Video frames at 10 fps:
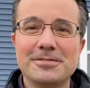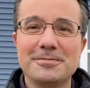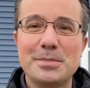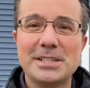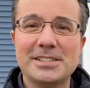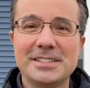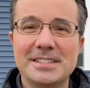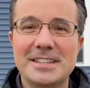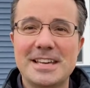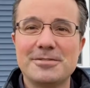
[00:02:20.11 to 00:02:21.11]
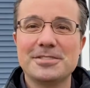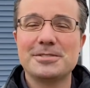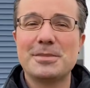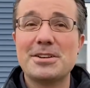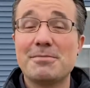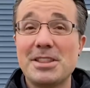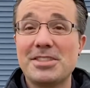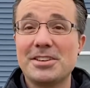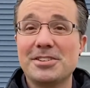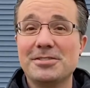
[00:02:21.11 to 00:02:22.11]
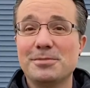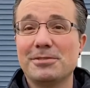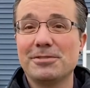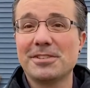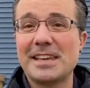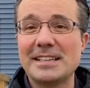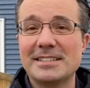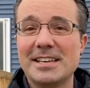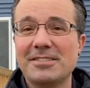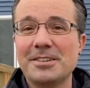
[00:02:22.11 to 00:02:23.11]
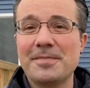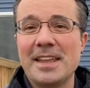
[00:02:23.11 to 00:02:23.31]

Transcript: build that was about a month ago before Thanksgiving.